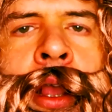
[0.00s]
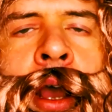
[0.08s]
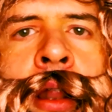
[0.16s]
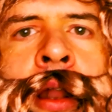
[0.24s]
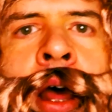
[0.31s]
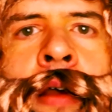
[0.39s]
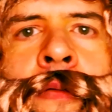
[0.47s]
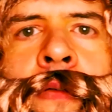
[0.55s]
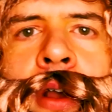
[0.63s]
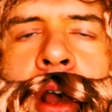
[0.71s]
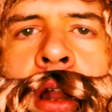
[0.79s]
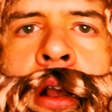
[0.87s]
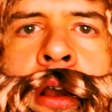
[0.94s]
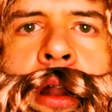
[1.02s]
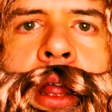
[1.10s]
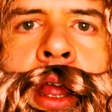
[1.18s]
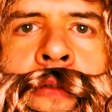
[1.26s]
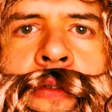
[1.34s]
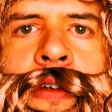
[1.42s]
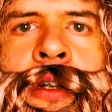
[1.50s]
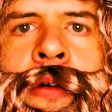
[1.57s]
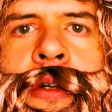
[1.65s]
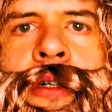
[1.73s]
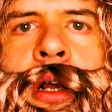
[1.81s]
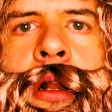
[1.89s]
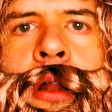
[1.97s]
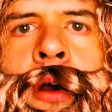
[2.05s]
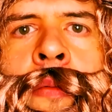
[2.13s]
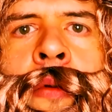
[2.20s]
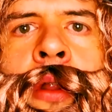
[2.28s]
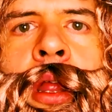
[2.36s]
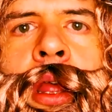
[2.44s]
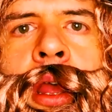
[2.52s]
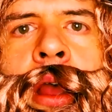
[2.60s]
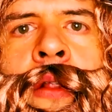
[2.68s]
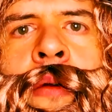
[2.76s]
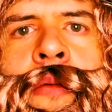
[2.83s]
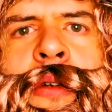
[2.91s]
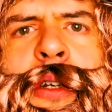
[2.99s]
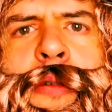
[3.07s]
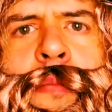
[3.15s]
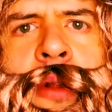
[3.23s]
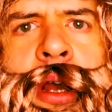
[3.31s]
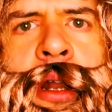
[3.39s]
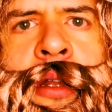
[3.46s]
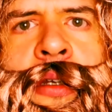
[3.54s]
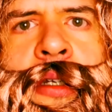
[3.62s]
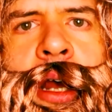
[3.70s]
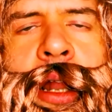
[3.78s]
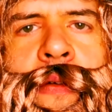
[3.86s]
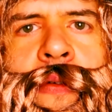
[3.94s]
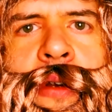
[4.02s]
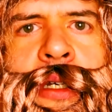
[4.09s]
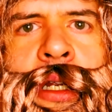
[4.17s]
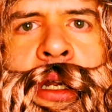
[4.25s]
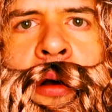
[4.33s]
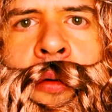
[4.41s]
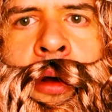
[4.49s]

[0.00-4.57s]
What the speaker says: I got a knife, and I cut every single chocolate open, and there was just blood inside every single